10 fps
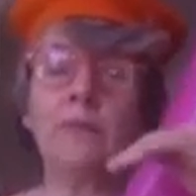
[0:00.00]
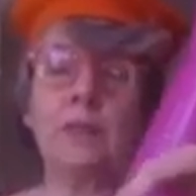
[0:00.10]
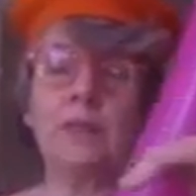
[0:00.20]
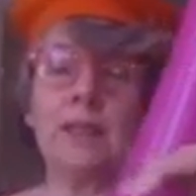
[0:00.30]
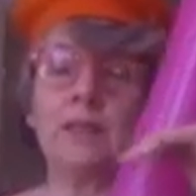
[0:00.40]

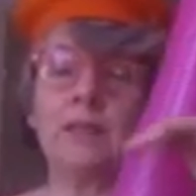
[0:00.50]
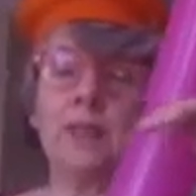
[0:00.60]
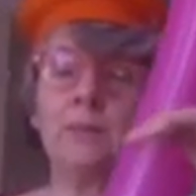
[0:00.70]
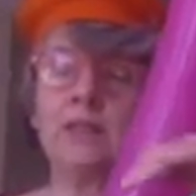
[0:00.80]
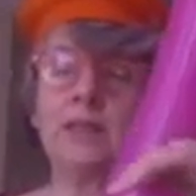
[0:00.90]
6
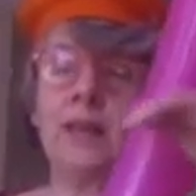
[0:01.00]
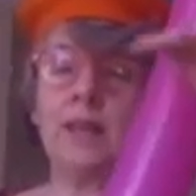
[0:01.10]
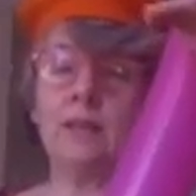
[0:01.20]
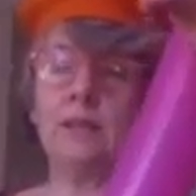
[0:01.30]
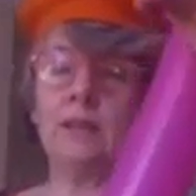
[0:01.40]
times 10.